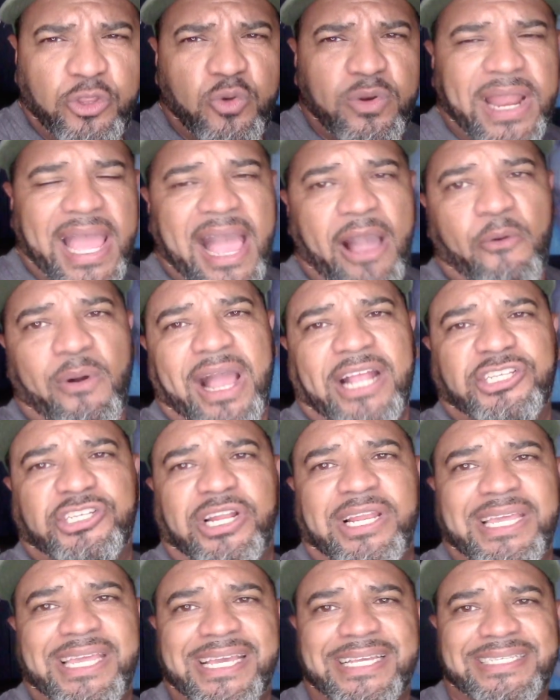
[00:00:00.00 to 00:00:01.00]
do now
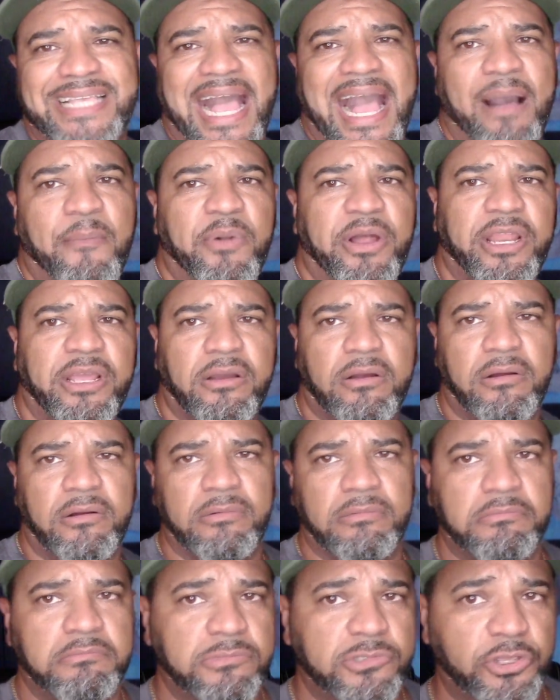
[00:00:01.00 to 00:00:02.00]
actually is I'm gonna so